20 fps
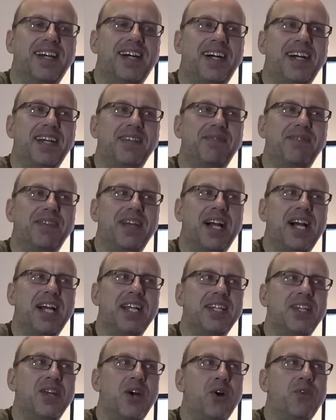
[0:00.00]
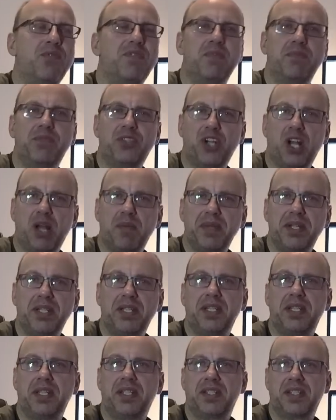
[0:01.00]
I know from
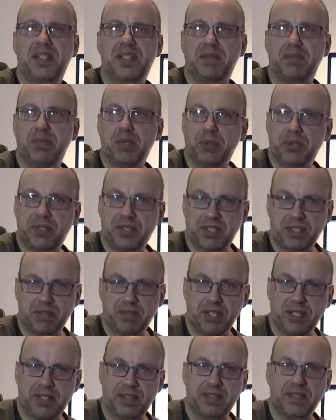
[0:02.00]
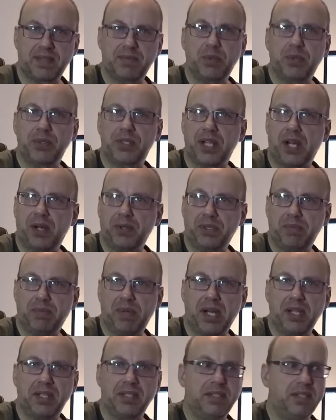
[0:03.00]
Germany smooth streets, smooth
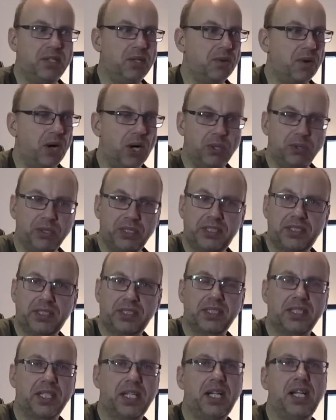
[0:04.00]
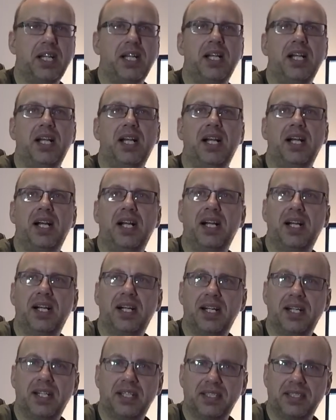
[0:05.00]
Autobahn, no holes,
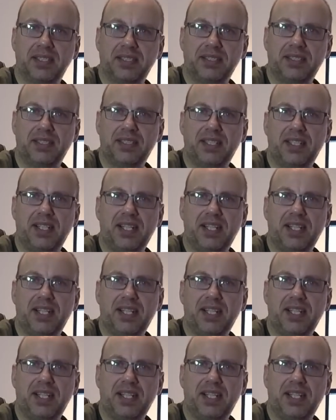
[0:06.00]
no